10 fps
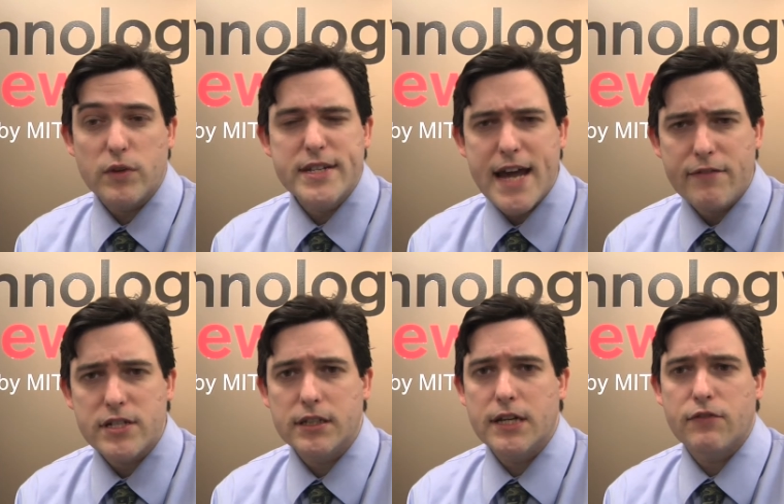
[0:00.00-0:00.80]
will never
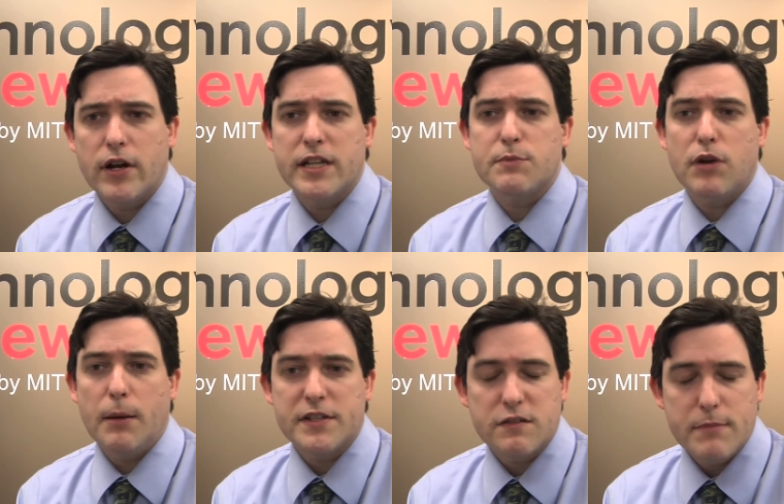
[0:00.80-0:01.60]
deliver on its
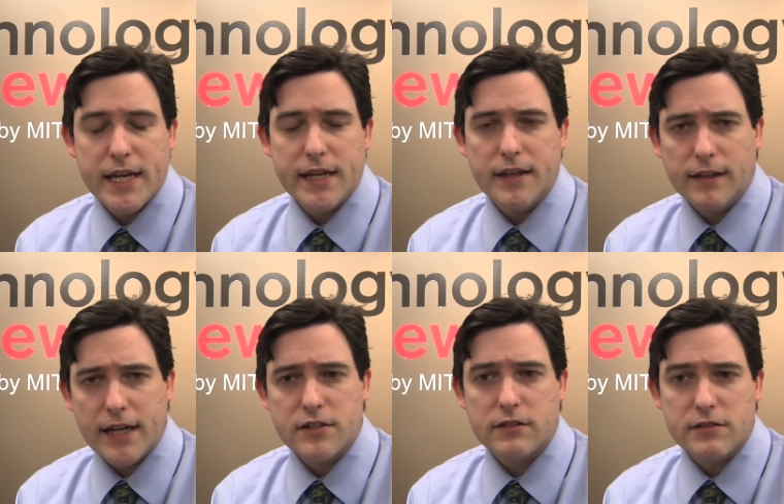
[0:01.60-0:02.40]
promise of making the
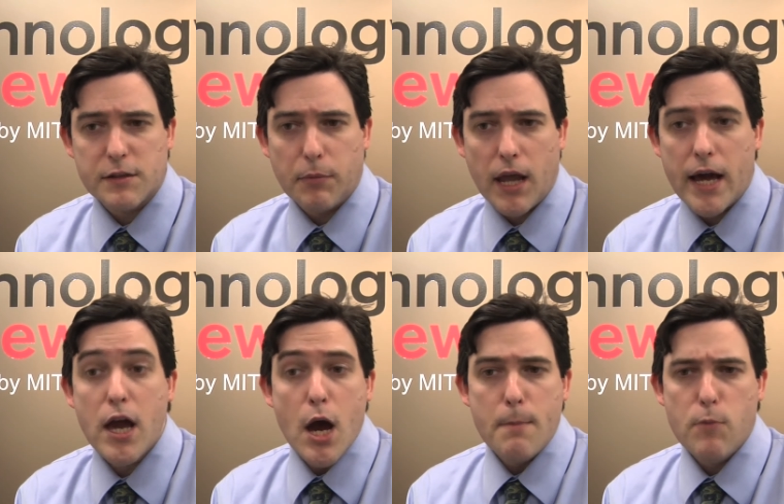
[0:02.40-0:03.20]
electrical supply
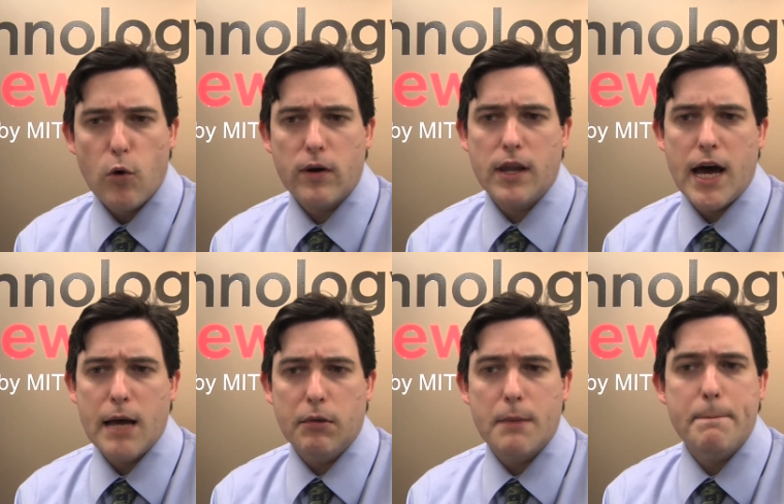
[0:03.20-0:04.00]
more
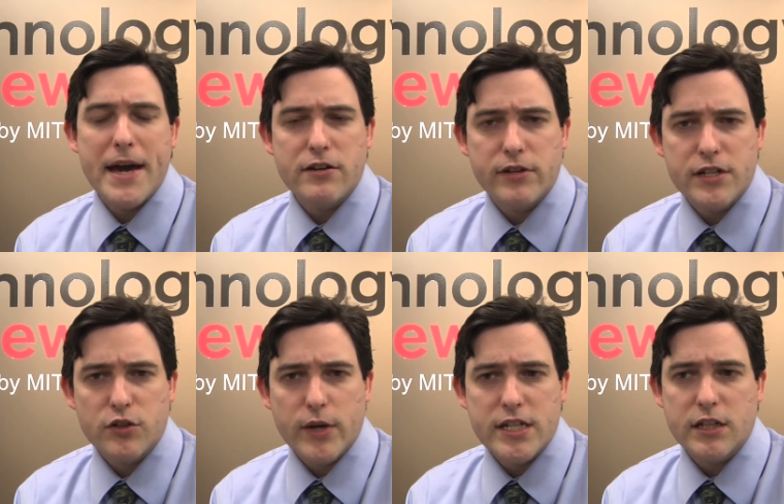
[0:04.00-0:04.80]
reliable and better
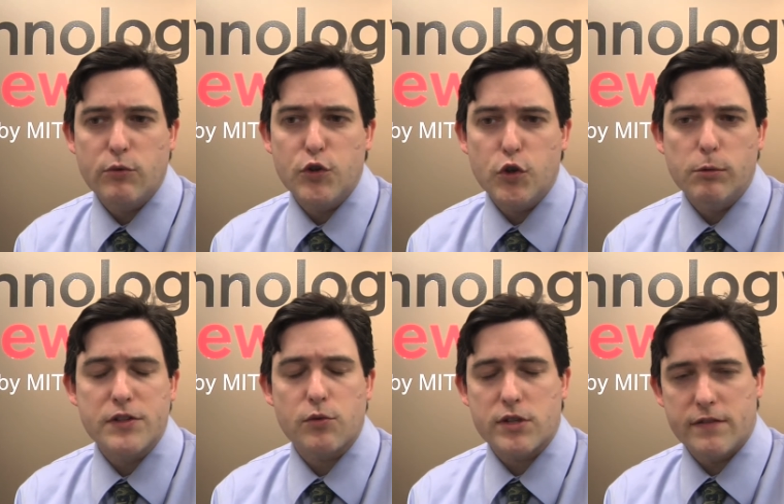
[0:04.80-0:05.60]
integrating renewable
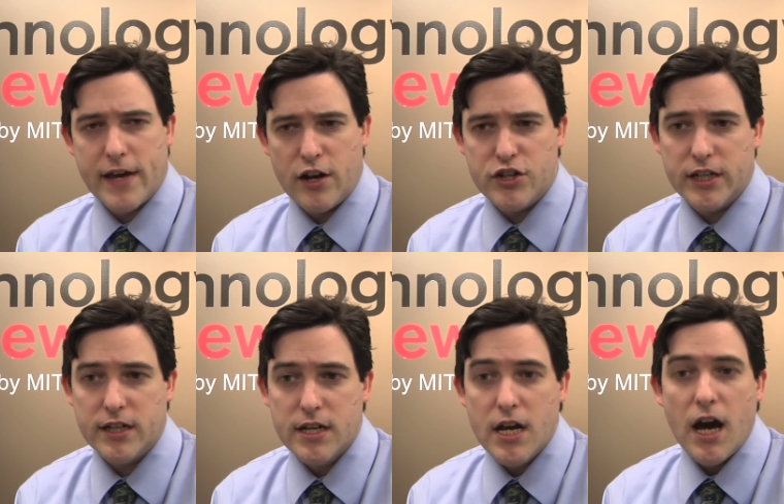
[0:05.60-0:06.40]
sources of energy
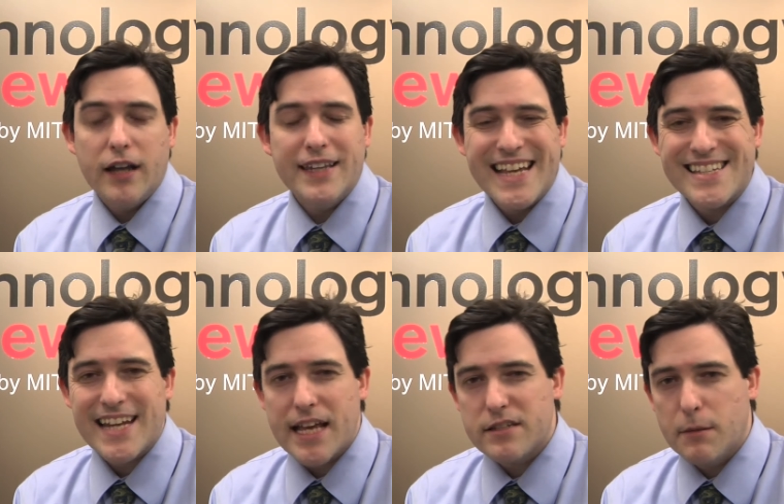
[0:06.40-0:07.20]
unless it
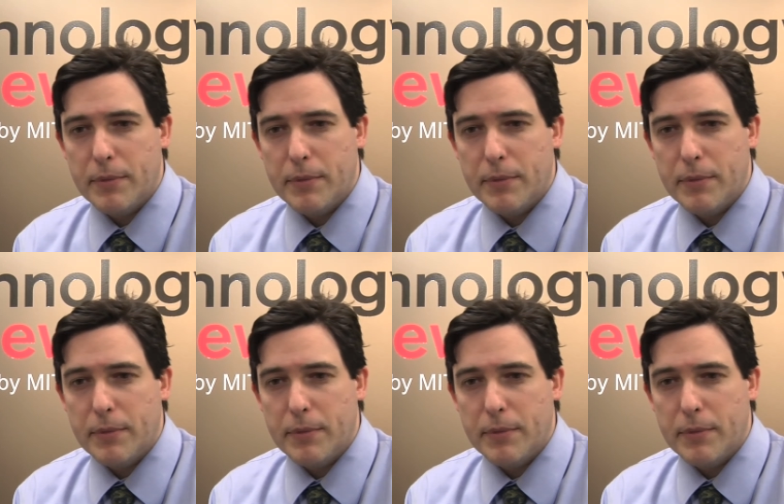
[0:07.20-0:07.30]
has the